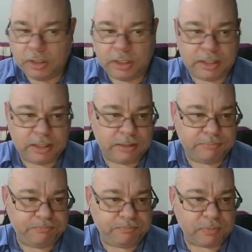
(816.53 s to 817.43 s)

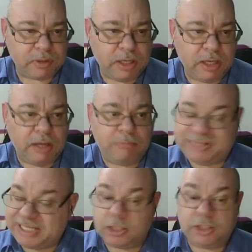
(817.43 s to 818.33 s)

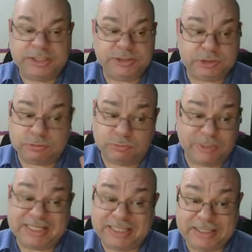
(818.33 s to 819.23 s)
Bloodlines
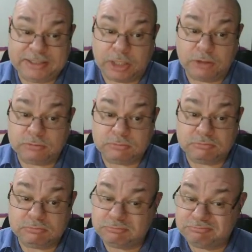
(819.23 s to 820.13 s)
really don't
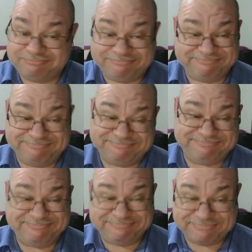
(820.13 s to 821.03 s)

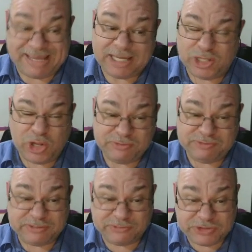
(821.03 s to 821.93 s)
make a lot of
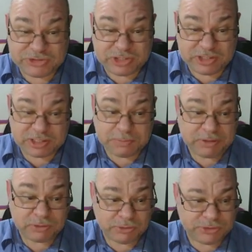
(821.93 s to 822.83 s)
difference to this
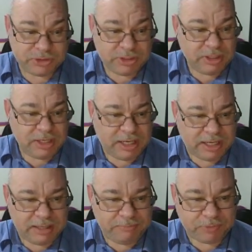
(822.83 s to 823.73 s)
build.
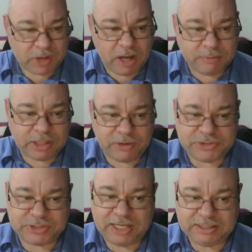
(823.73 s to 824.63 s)
I'm going
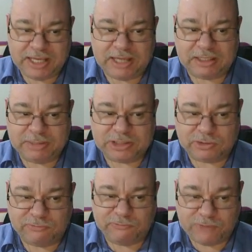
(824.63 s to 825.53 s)
to take the
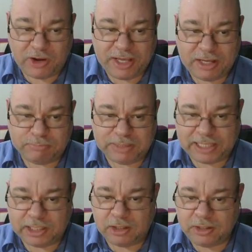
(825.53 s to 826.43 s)
Elemental Fire
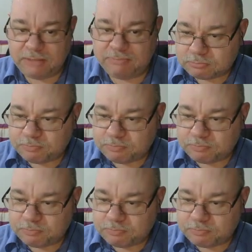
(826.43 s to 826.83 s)
Bloodline.